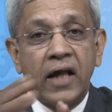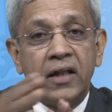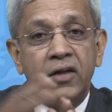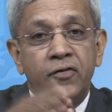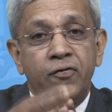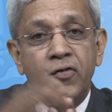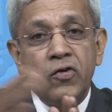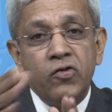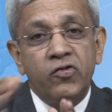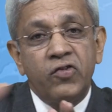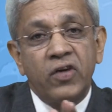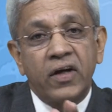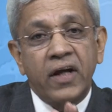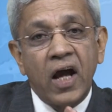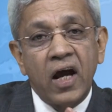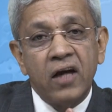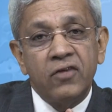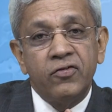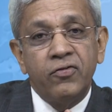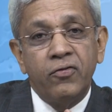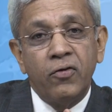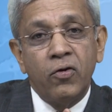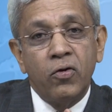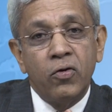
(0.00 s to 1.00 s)
and the future
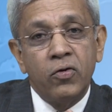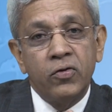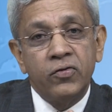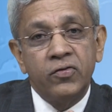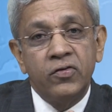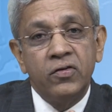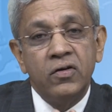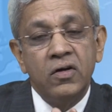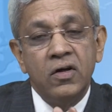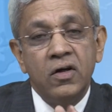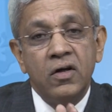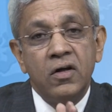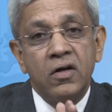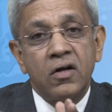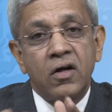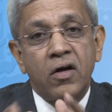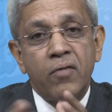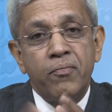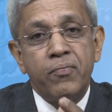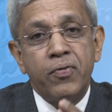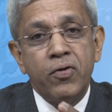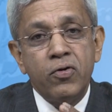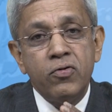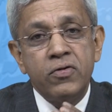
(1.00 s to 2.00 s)
cash flows
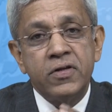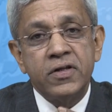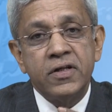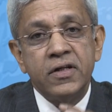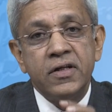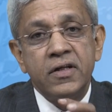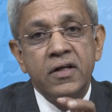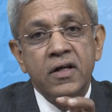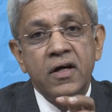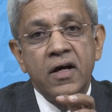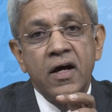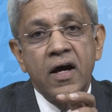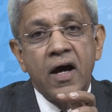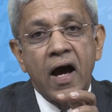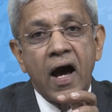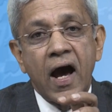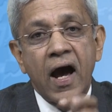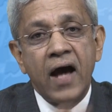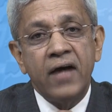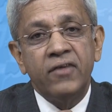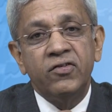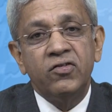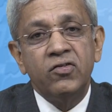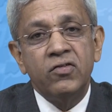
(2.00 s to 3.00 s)
computed
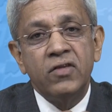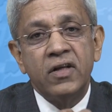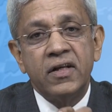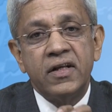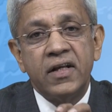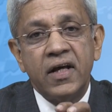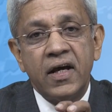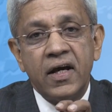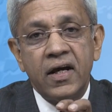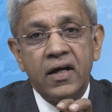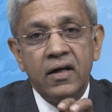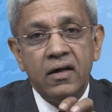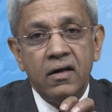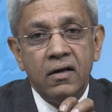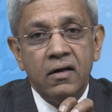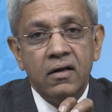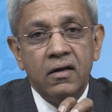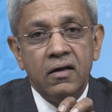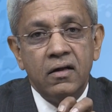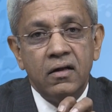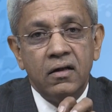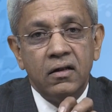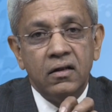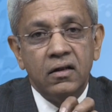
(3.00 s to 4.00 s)
as in the day
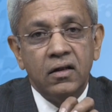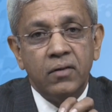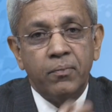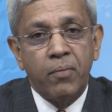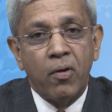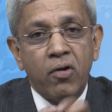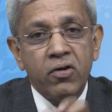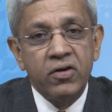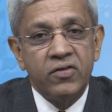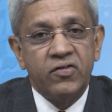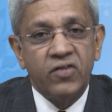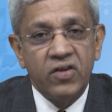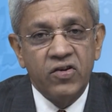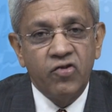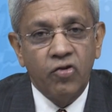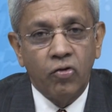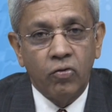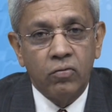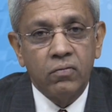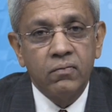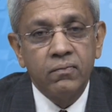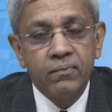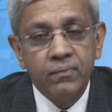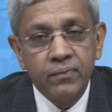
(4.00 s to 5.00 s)
the bond is
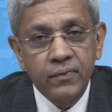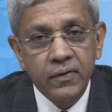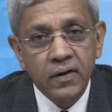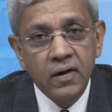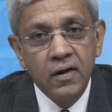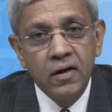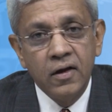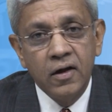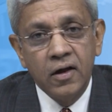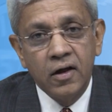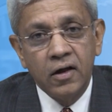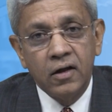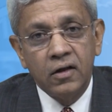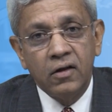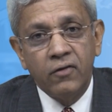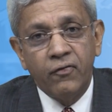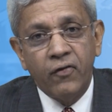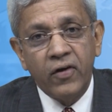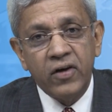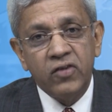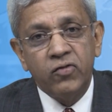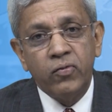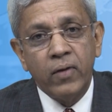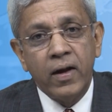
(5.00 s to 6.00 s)
issued. The
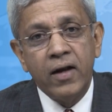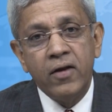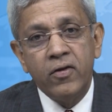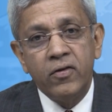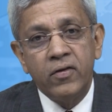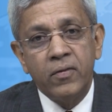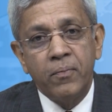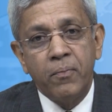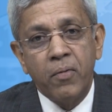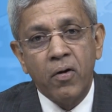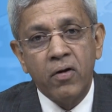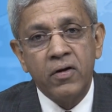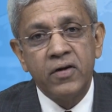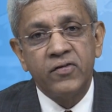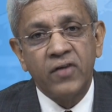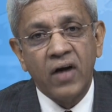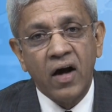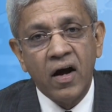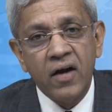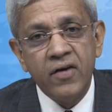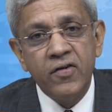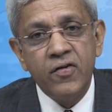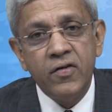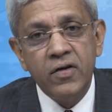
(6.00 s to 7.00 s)
face value of the bond is
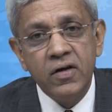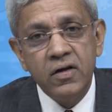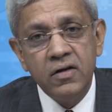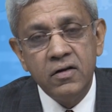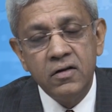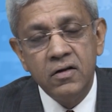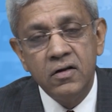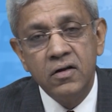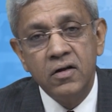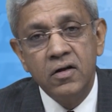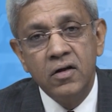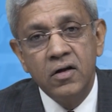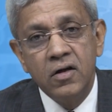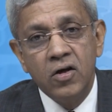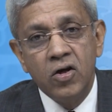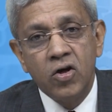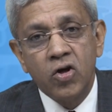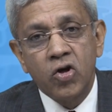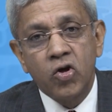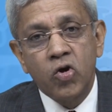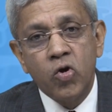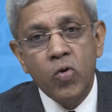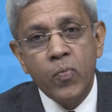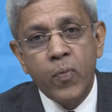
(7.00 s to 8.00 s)
100,
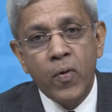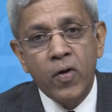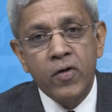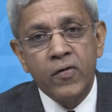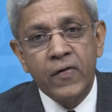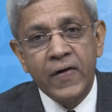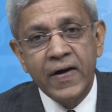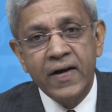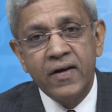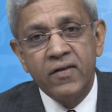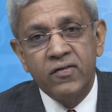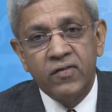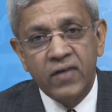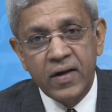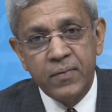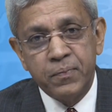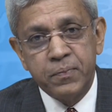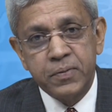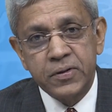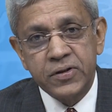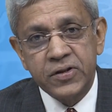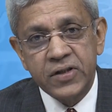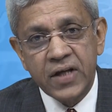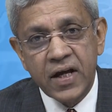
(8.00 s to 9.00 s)
coupon rate is
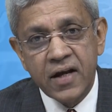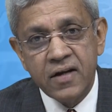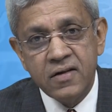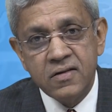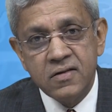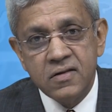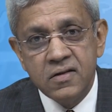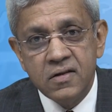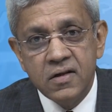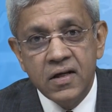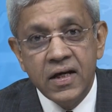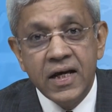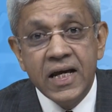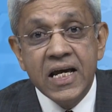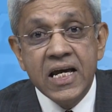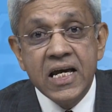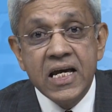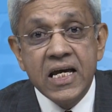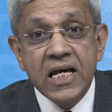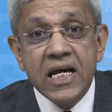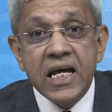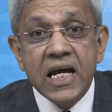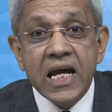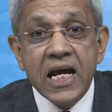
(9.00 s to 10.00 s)
8%,
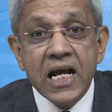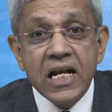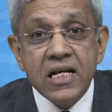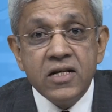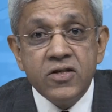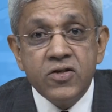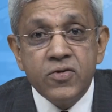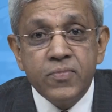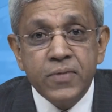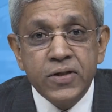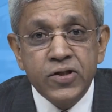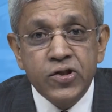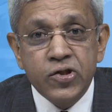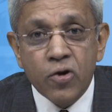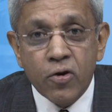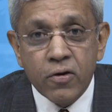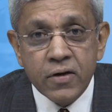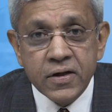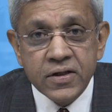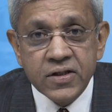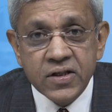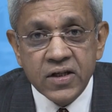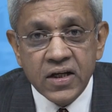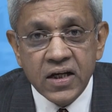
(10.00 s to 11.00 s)
yield to
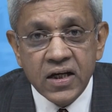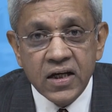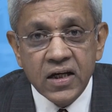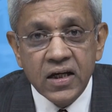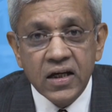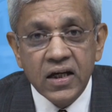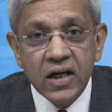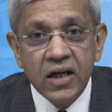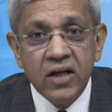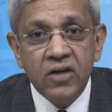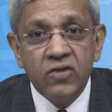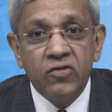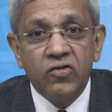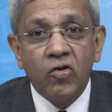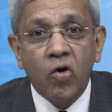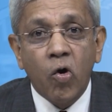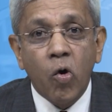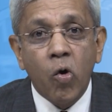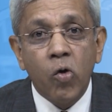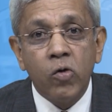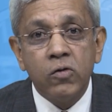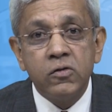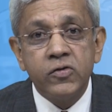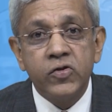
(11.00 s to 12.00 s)
maturity is
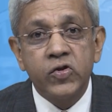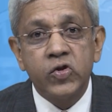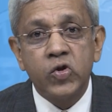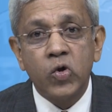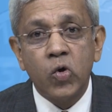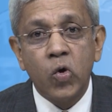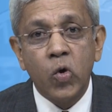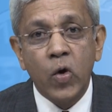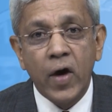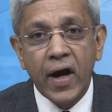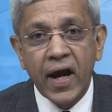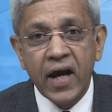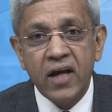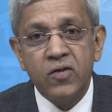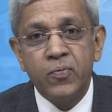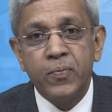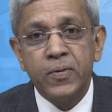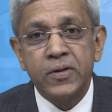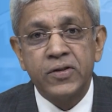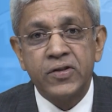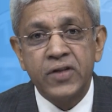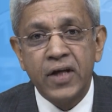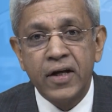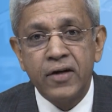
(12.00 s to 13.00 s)
also
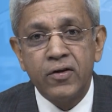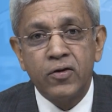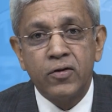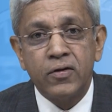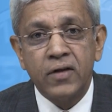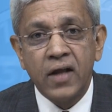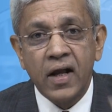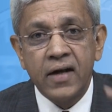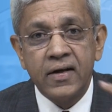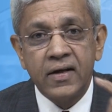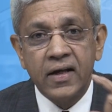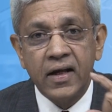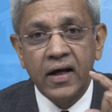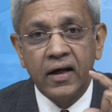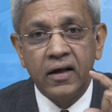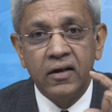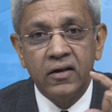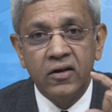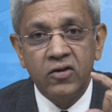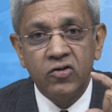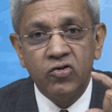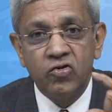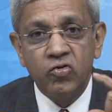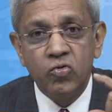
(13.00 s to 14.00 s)
8% on that day.
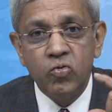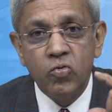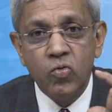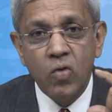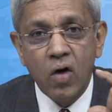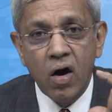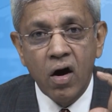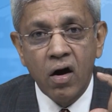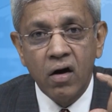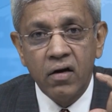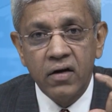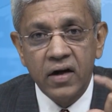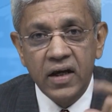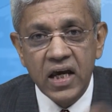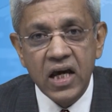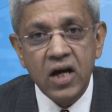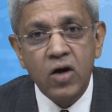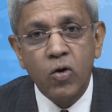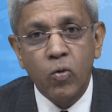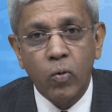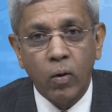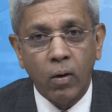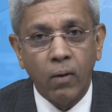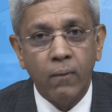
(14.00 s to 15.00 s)
The two are
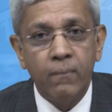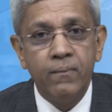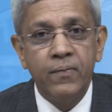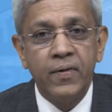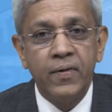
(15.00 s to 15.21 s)
equal.